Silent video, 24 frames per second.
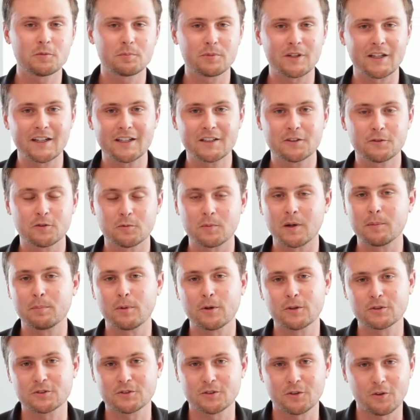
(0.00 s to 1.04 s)
plans for my
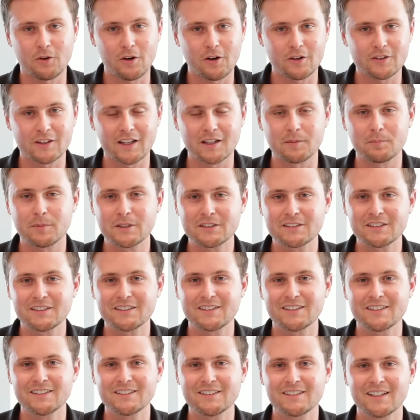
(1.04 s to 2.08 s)
personal online
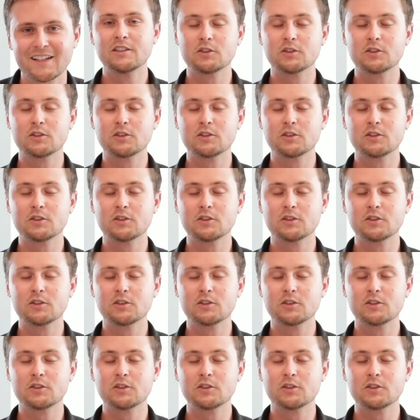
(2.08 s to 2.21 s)
businesses,